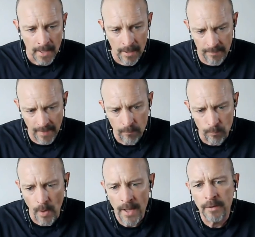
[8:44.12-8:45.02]
and that
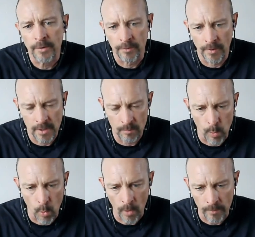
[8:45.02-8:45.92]
raises the
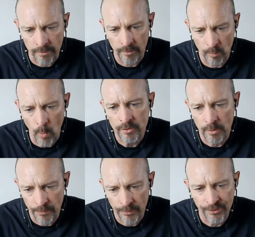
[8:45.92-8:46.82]
importance, is
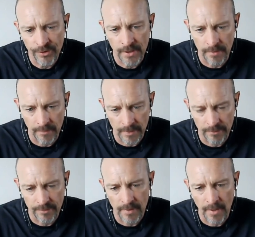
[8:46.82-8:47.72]
what you've seen,
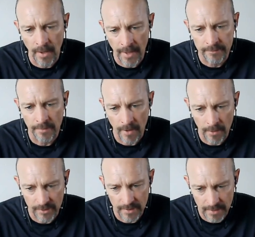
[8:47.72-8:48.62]
these
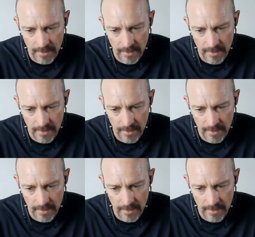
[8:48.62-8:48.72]
antivirus